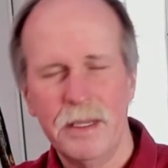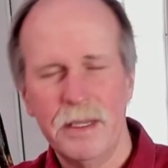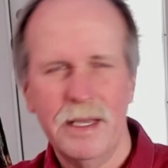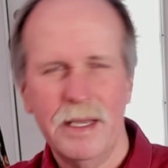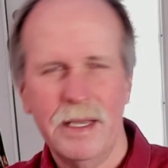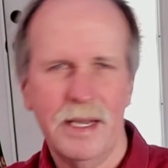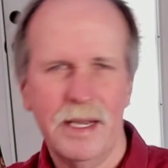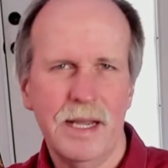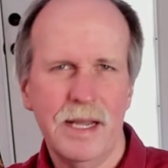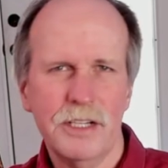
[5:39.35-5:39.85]

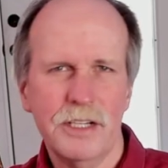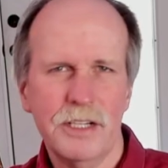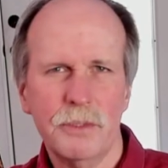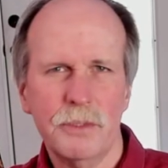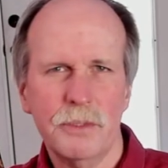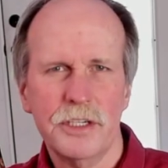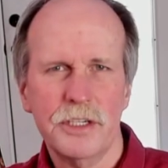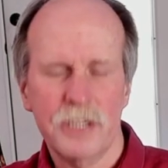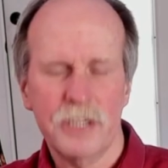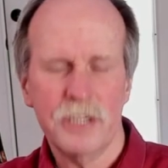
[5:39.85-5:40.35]
And as a
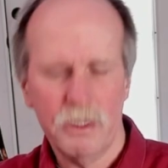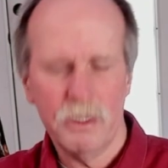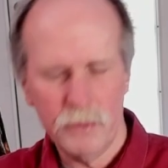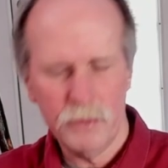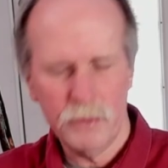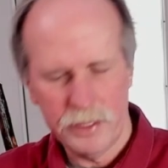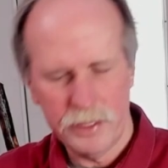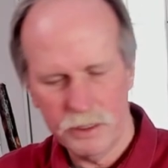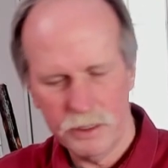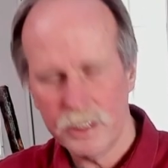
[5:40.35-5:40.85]
result, when
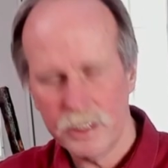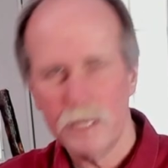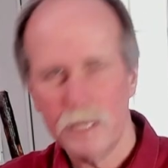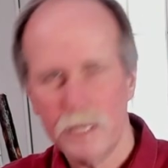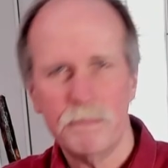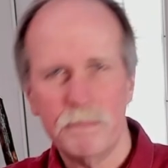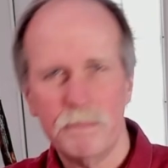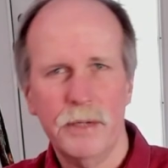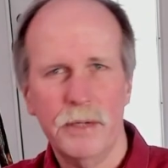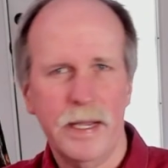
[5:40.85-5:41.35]
you look at a
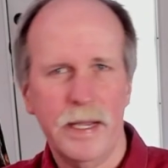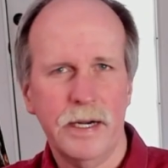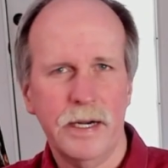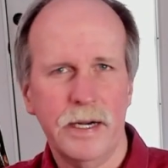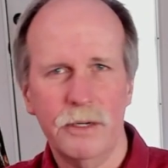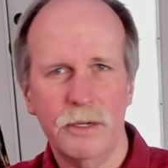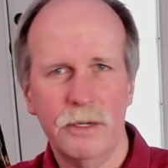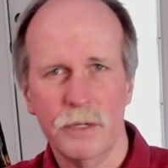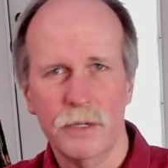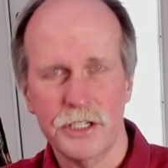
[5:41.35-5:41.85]
planet
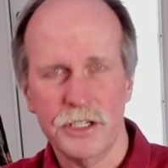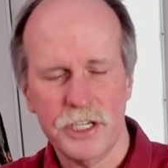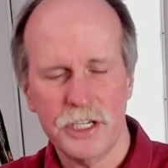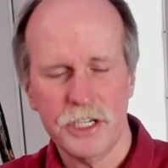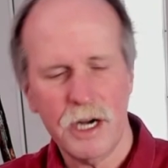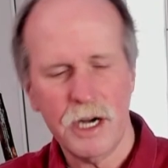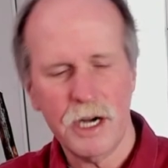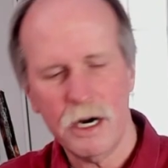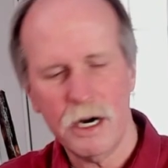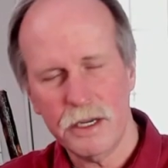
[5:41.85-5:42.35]
or a
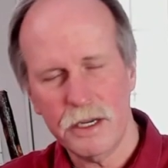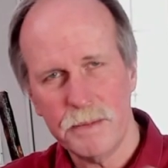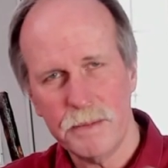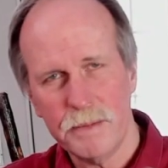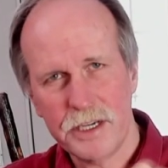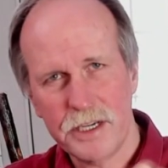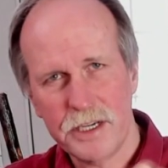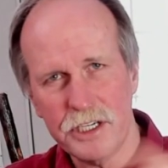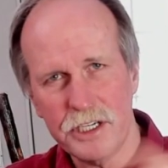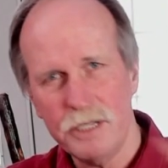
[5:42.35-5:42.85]
star, you may
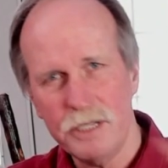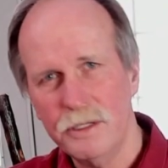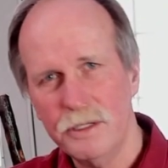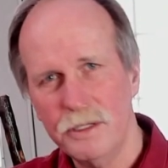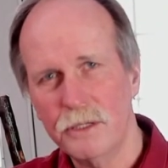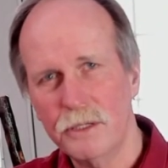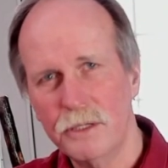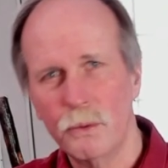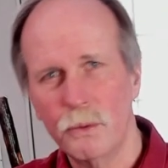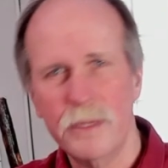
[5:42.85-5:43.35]
see a
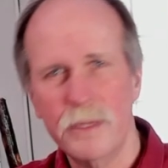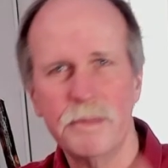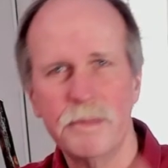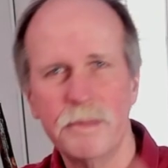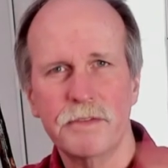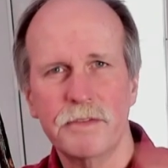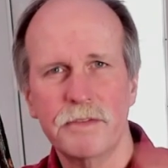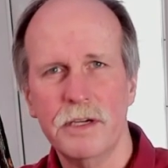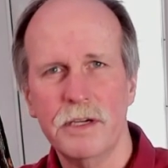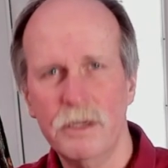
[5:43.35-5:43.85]
little rim of
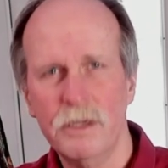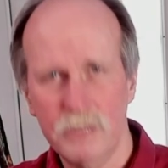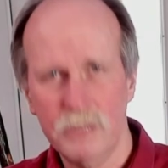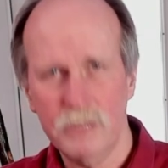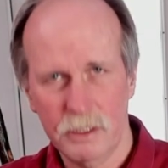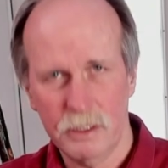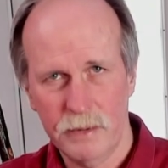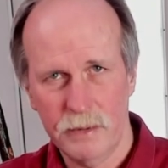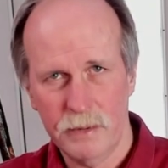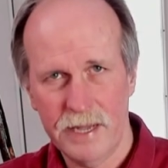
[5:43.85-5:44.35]

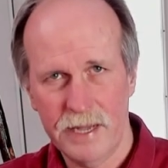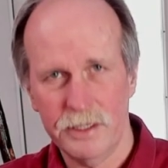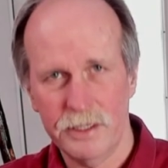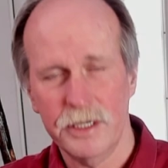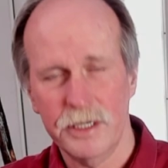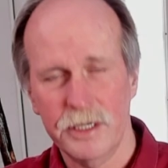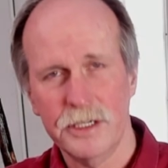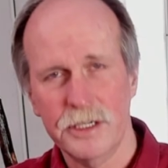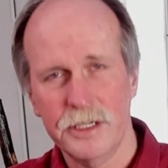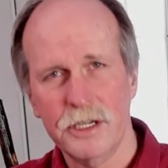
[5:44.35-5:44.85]
color around it.
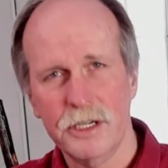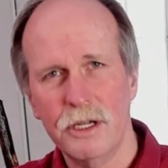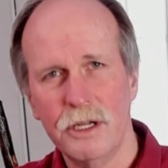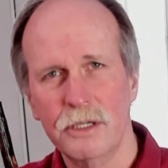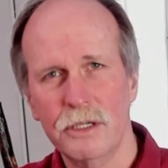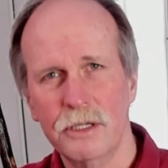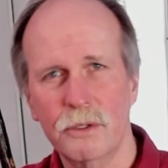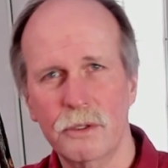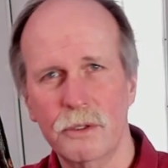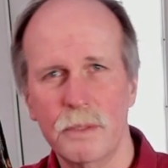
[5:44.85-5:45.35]
It's
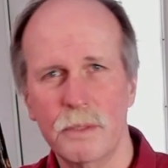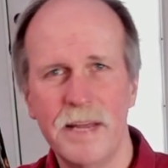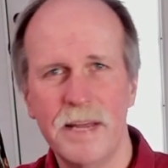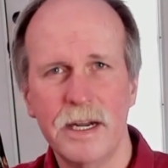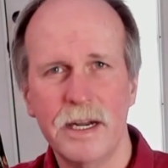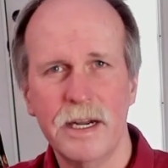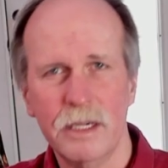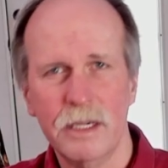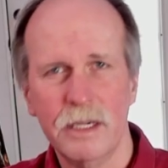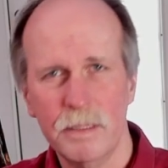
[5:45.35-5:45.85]
called
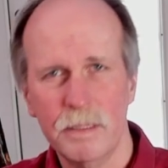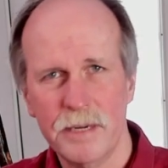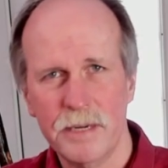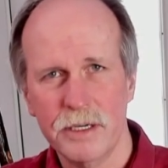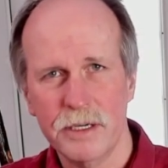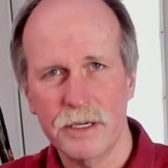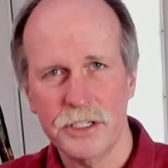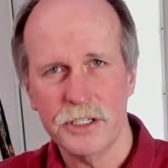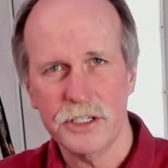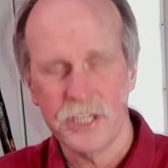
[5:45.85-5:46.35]
chromatic
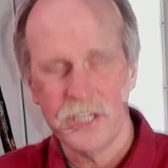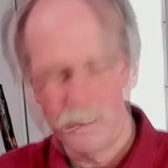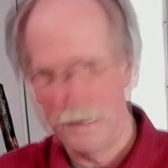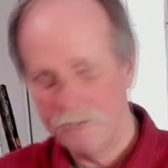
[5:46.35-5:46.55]
aberration.